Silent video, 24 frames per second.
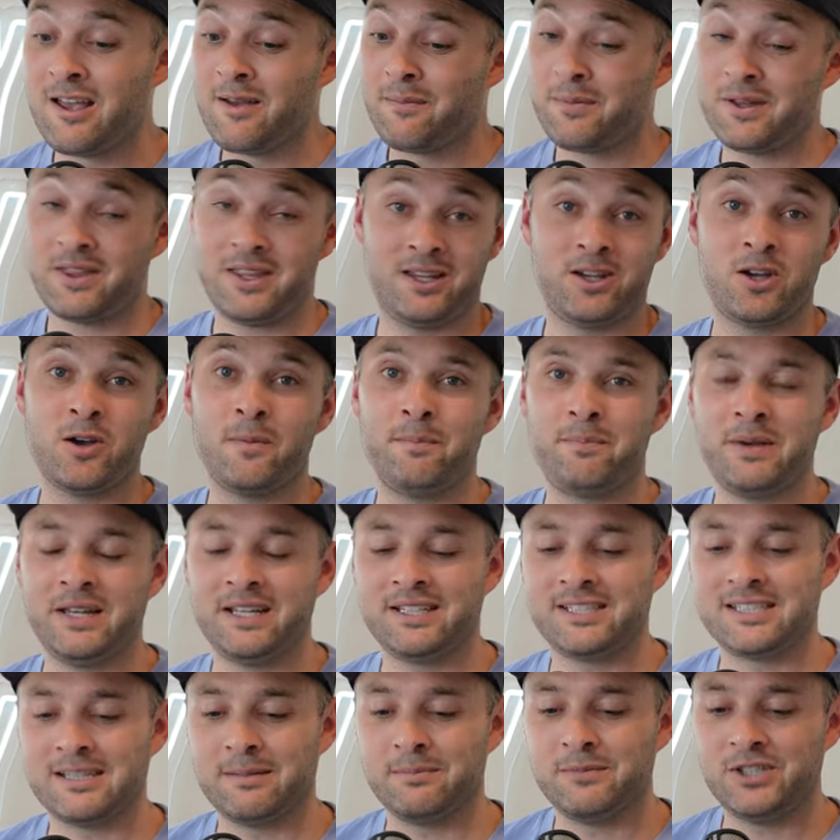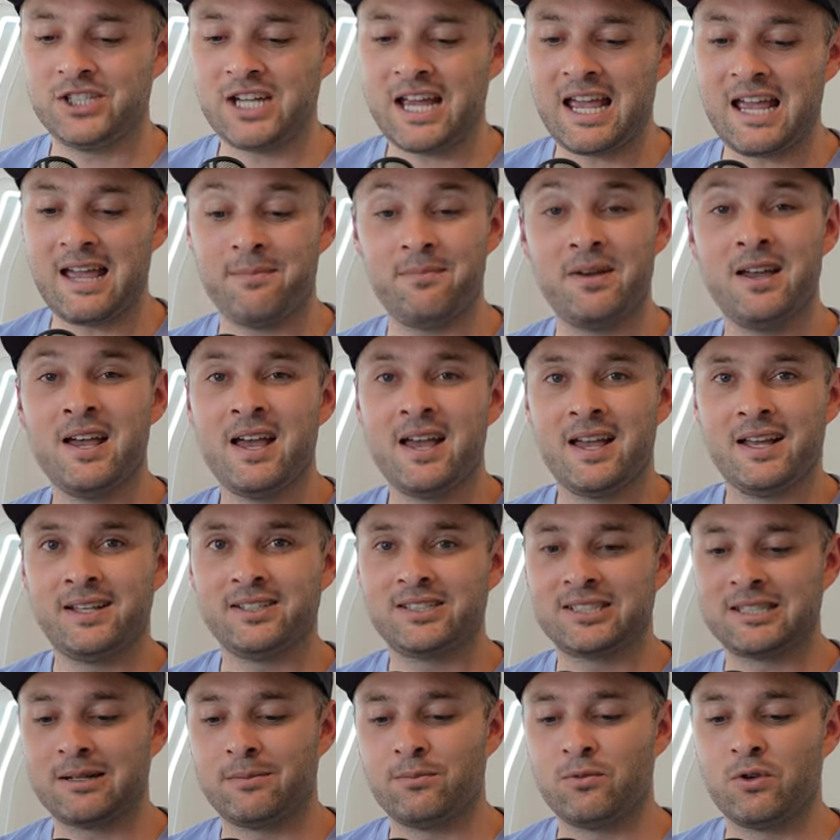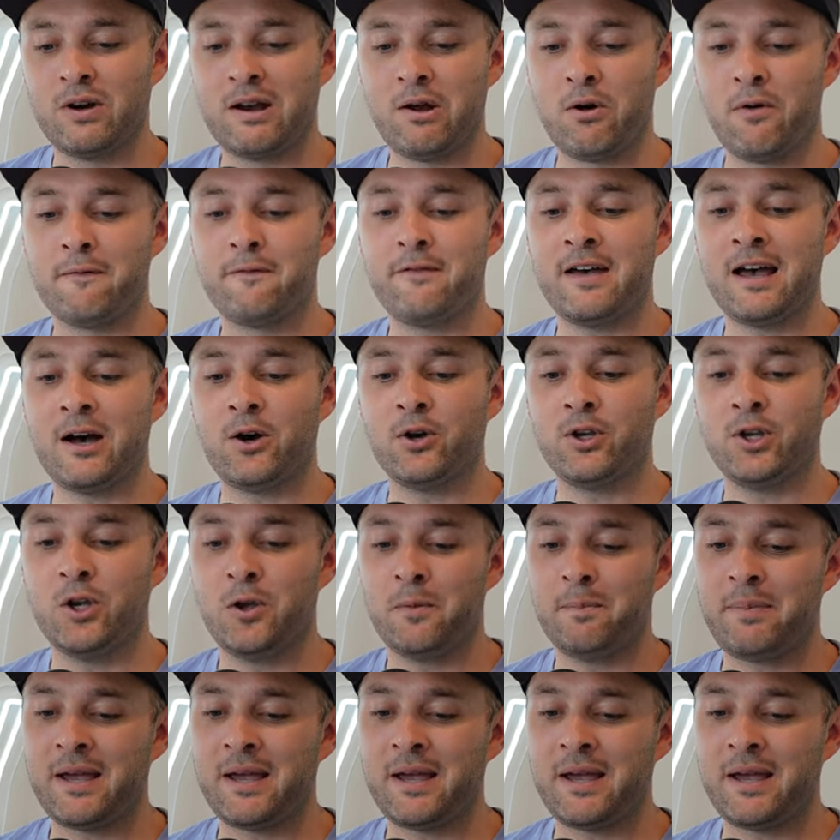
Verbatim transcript: but there could be some jam and some real value.